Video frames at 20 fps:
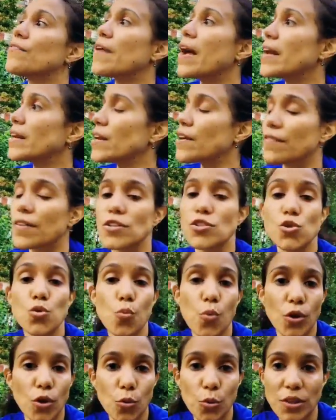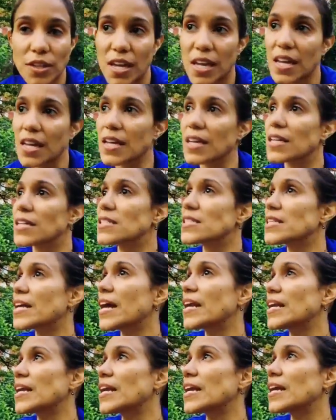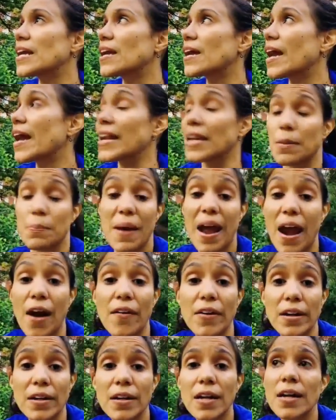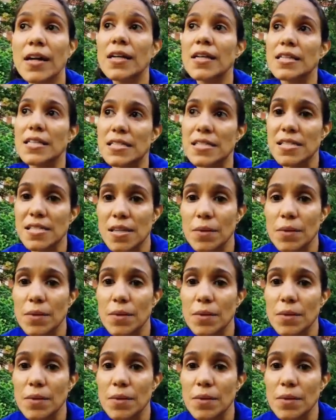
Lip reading: Any of us who work with kids, any parent, this is